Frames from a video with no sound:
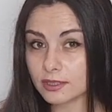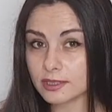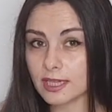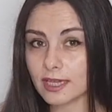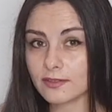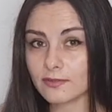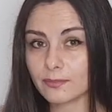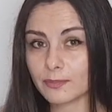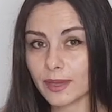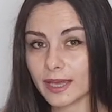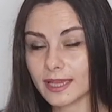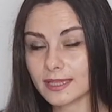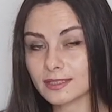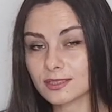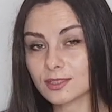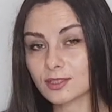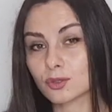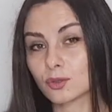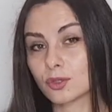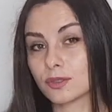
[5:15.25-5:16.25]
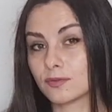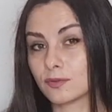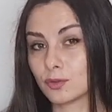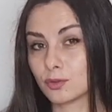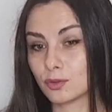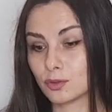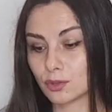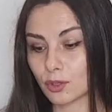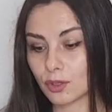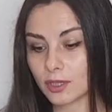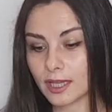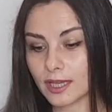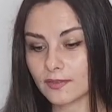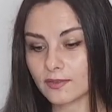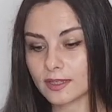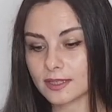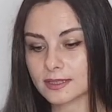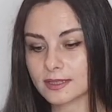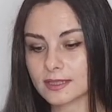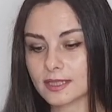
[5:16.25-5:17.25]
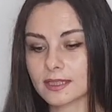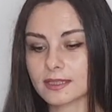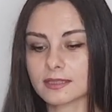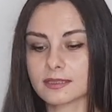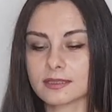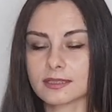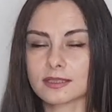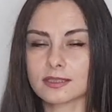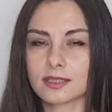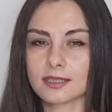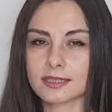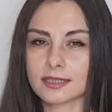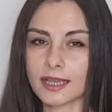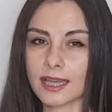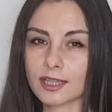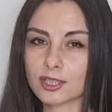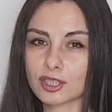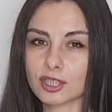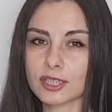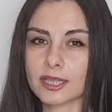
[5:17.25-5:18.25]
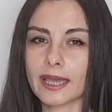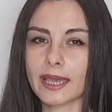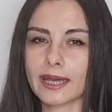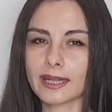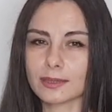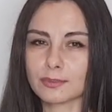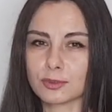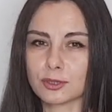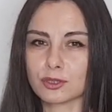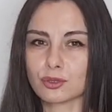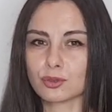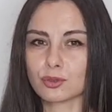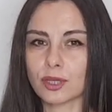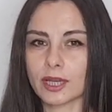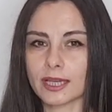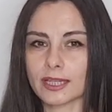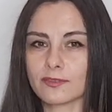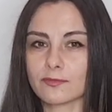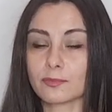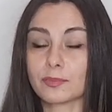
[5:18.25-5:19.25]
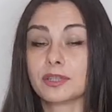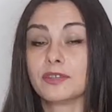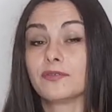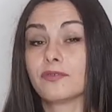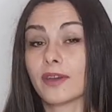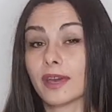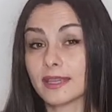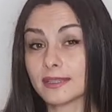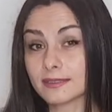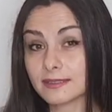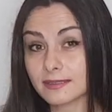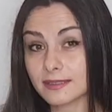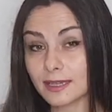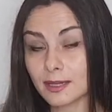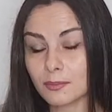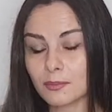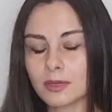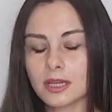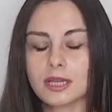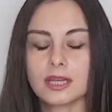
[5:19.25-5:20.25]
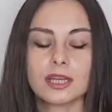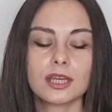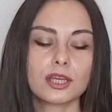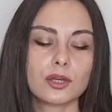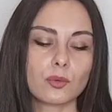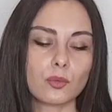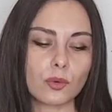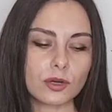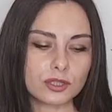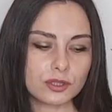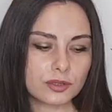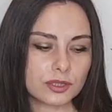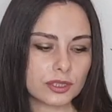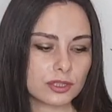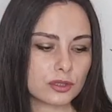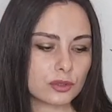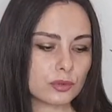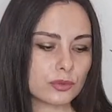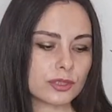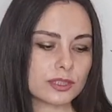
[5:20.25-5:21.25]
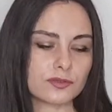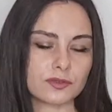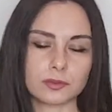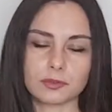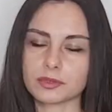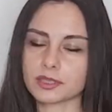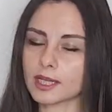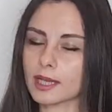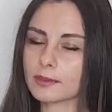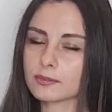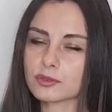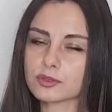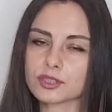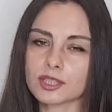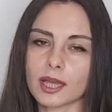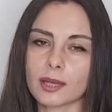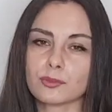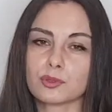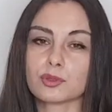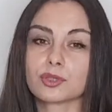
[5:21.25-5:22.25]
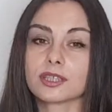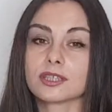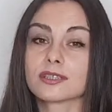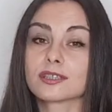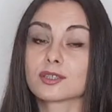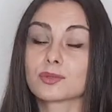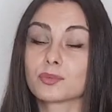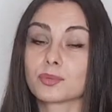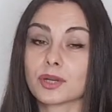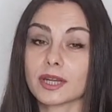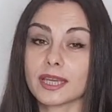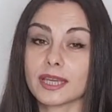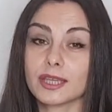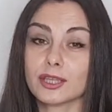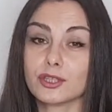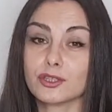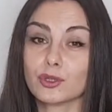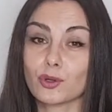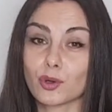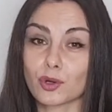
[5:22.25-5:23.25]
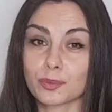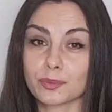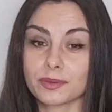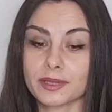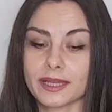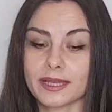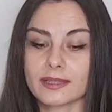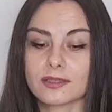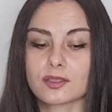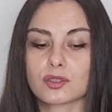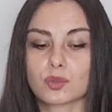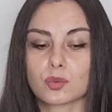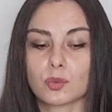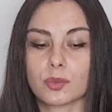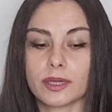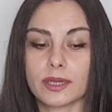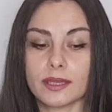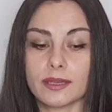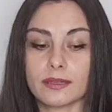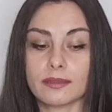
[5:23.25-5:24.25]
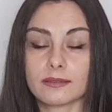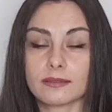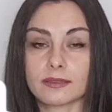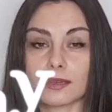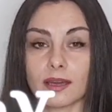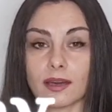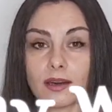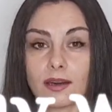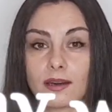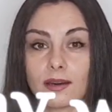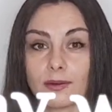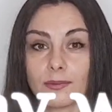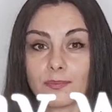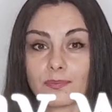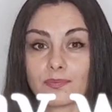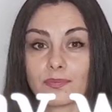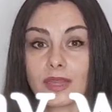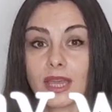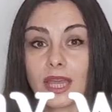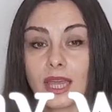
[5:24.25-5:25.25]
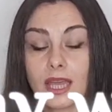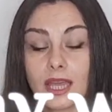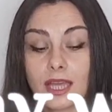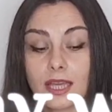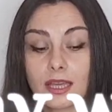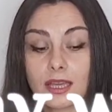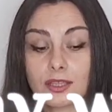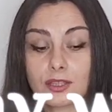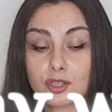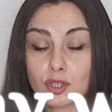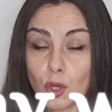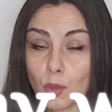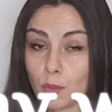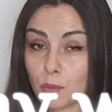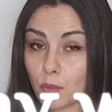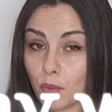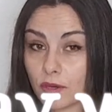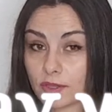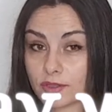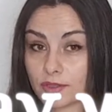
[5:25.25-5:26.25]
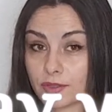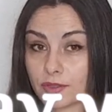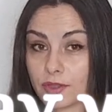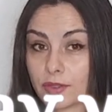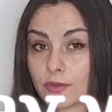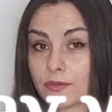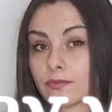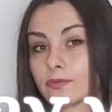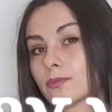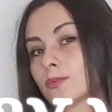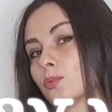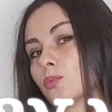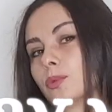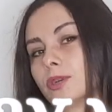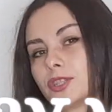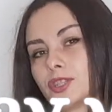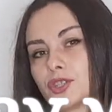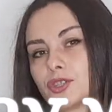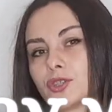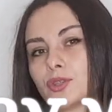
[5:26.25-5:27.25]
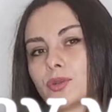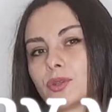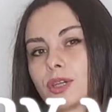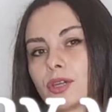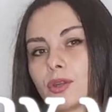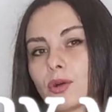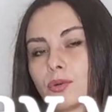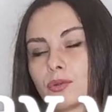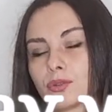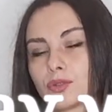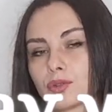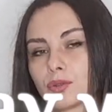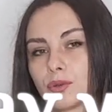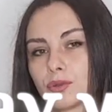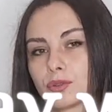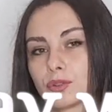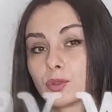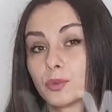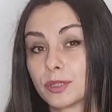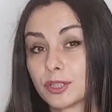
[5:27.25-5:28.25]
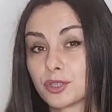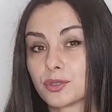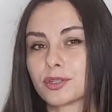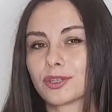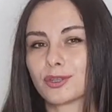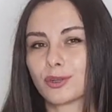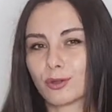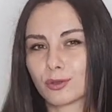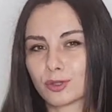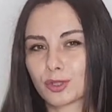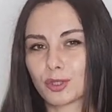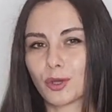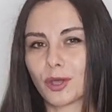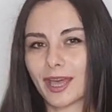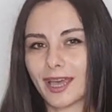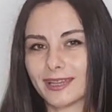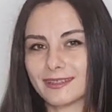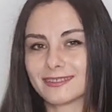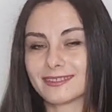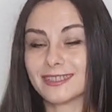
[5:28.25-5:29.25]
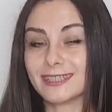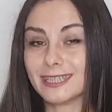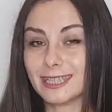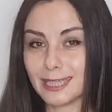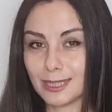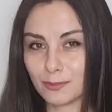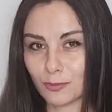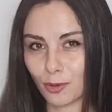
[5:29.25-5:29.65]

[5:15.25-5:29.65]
have pests or if you do not have insects. This is uh, actually helping to kind of prevent them. What you can do is from time to time, you can spray your plants with. Um, soap water which you can also to which you can also add neem